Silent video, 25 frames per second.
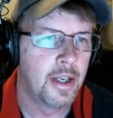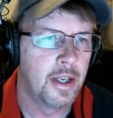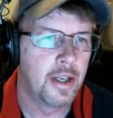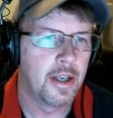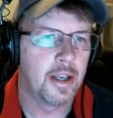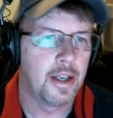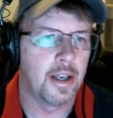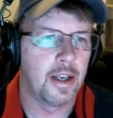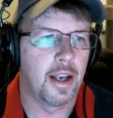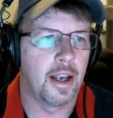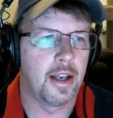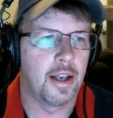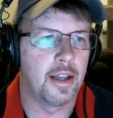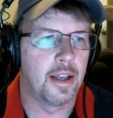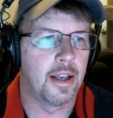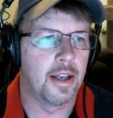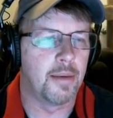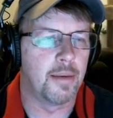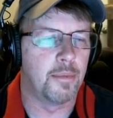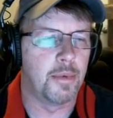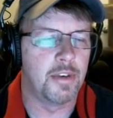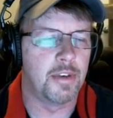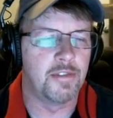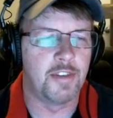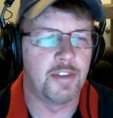And
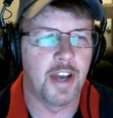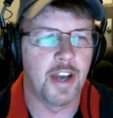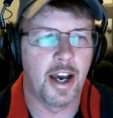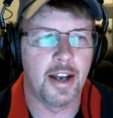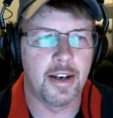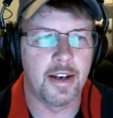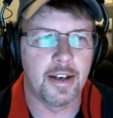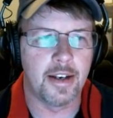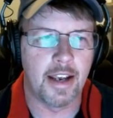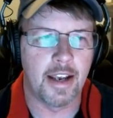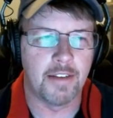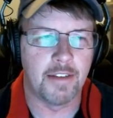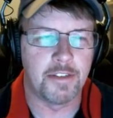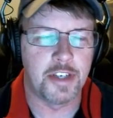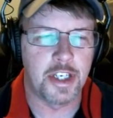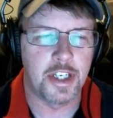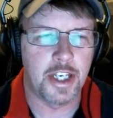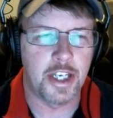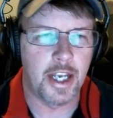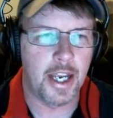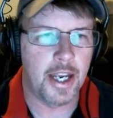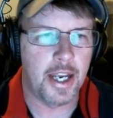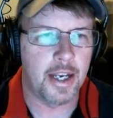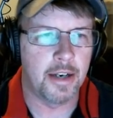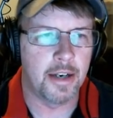then we've got
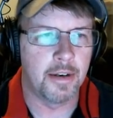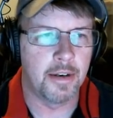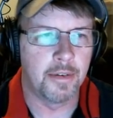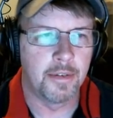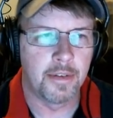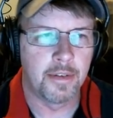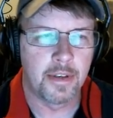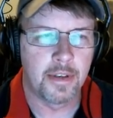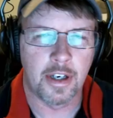FT8.